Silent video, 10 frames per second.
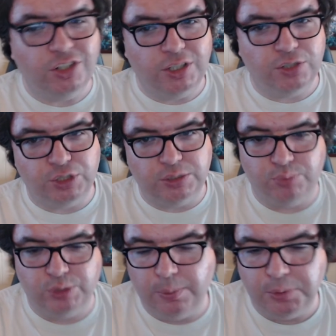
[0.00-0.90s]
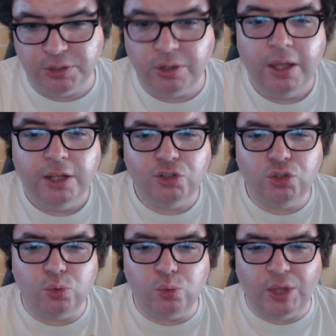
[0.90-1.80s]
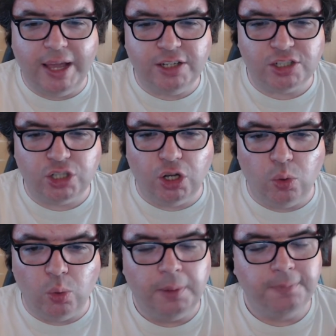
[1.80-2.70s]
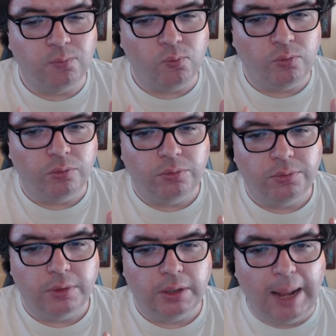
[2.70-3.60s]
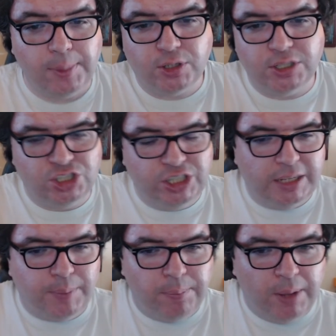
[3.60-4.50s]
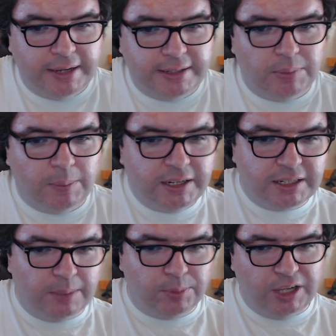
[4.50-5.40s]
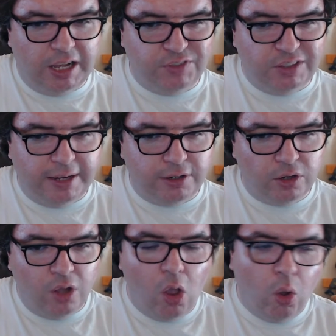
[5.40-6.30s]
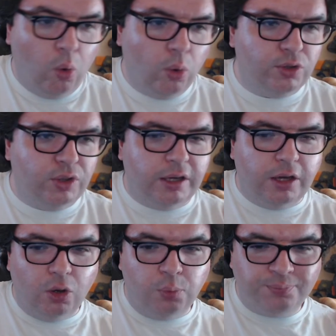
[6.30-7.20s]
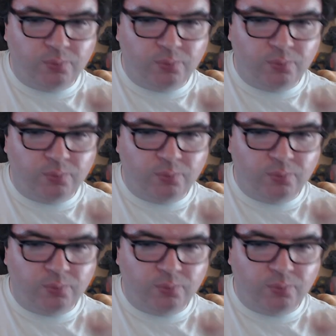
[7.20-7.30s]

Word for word: this for subscription." Do they just go, "I'm just going to stick it in my pocket, maybe get a cup of coffee later?" Or do they go,